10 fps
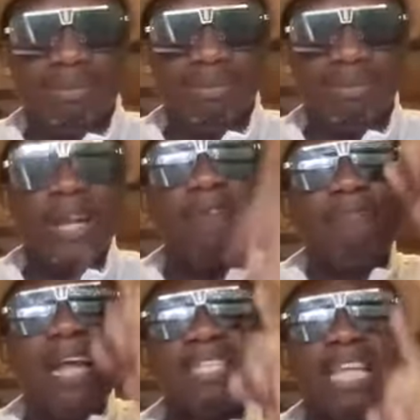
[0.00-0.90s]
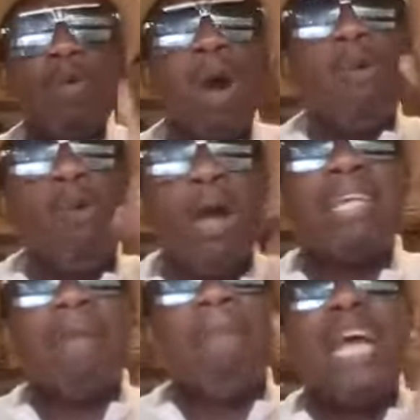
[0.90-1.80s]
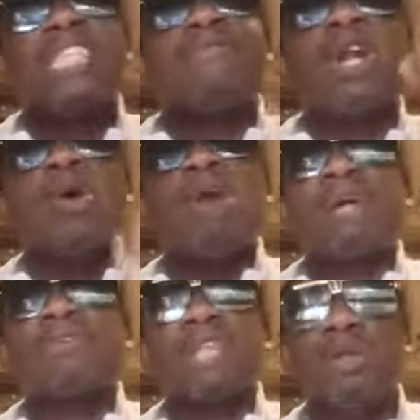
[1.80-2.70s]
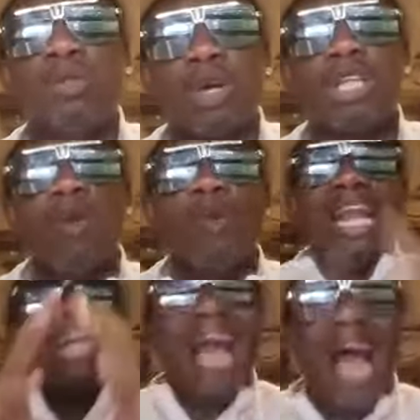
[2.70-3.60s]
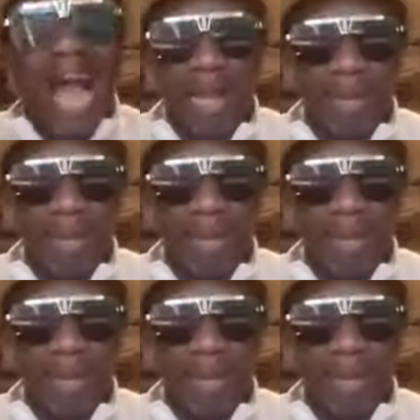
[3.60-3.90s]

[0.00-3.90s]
For the first time, we'll award the best follower of Council Lutterodt with a car.